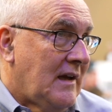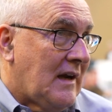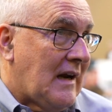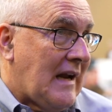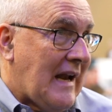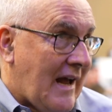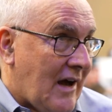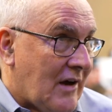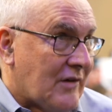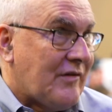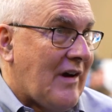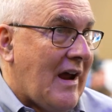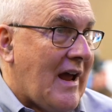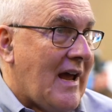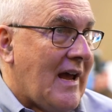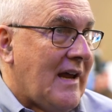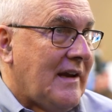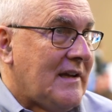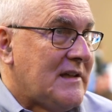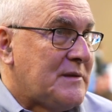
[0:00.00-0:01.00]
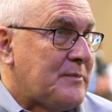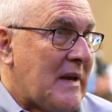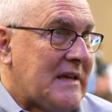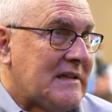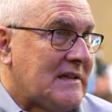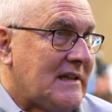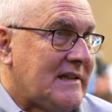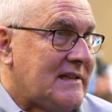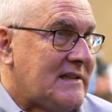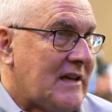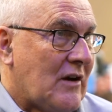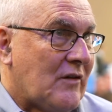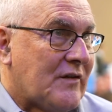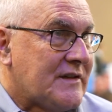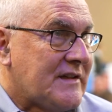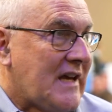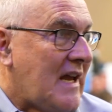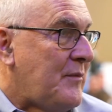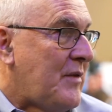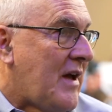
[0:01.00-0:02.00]
cloud RAN is basically sell
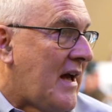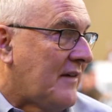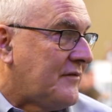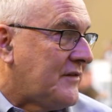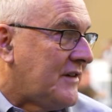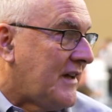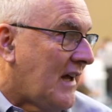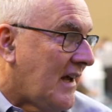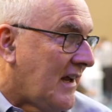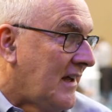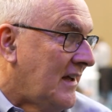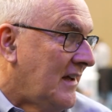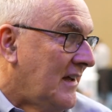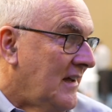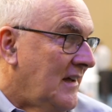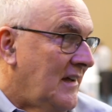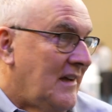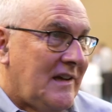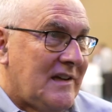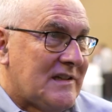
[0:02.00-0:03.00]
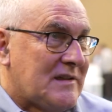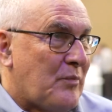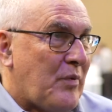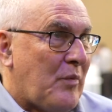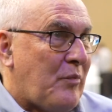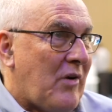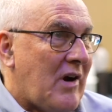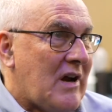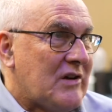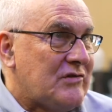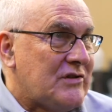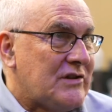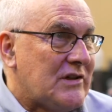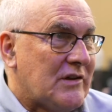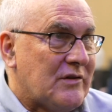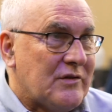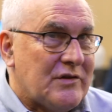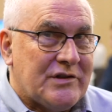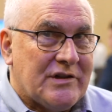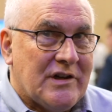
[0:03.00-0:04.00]
the same you have today. It's a proprietary
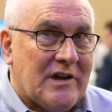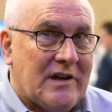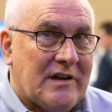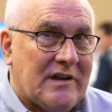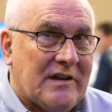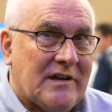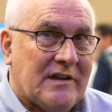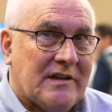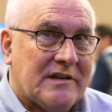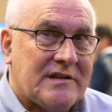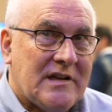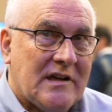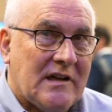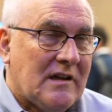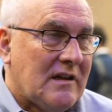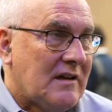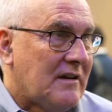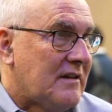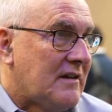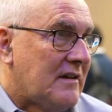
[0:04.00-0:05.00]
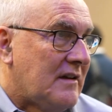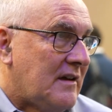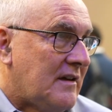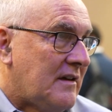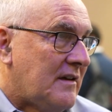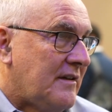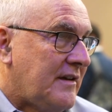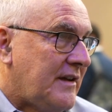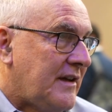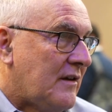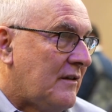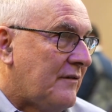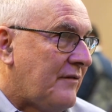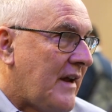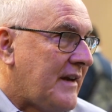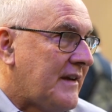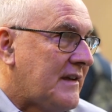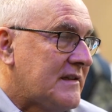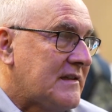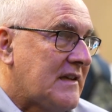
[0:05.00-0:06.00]
solution, and until you know, the
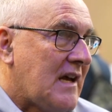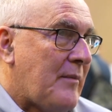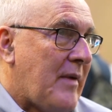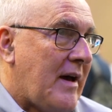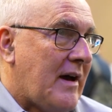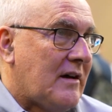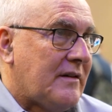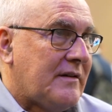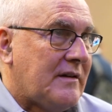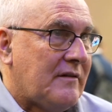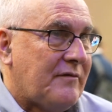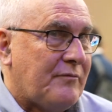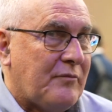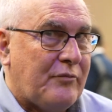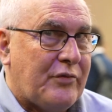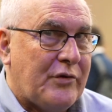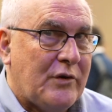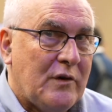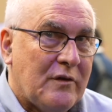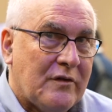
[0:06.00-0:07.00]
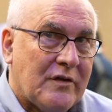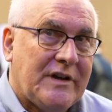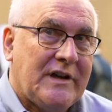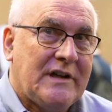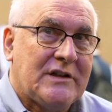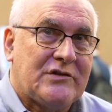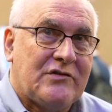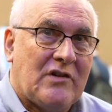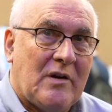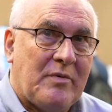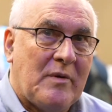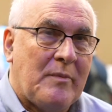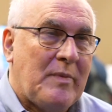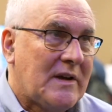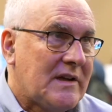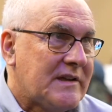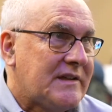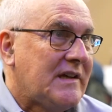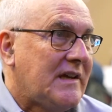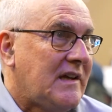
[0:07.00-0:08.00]
vendors come out and have proven
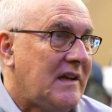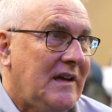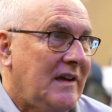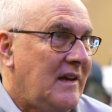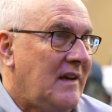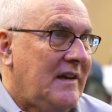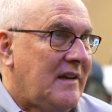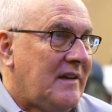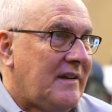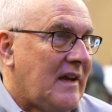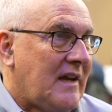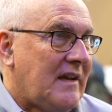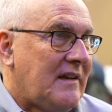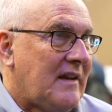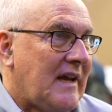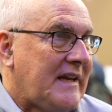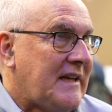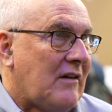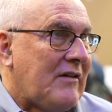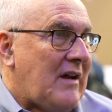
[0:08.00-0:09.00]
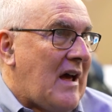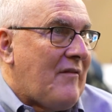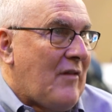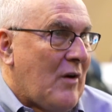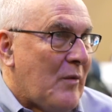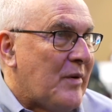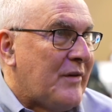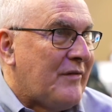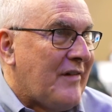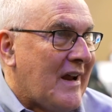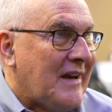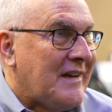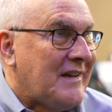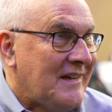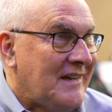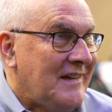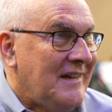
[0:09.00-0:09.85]
interoperability, then they don't have Open RAN.